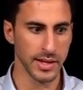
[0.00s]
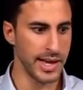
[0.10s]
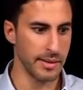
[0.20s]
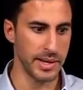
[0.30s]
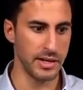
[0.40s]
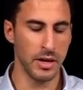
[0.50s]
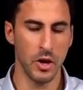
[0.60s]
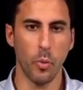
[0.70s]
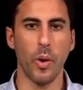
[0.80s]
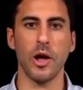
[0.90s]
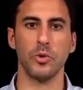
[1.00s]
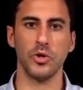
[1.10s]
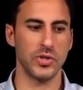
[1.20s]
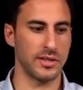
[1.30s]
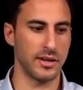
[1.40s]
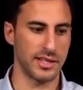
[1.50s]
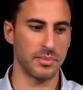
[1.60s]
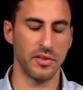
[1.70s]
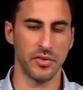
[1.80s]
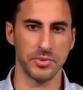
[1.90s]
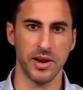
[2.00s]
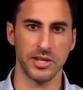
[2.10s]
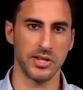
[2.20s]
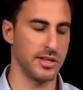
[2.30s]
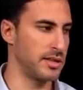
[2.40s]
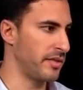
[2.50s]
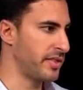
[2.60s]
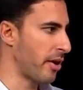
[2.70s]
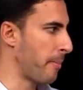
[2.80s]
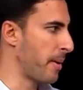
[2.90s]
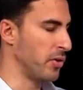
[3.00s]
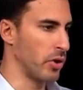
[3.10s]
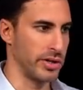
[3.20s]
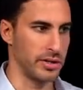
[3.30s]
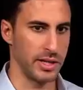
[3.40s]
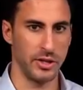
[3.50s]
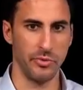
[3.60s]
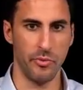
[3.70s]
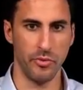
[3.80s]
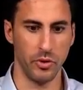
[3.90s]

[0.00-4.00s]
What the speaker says: And I mean, why would you start something from scratch if there are people who are literally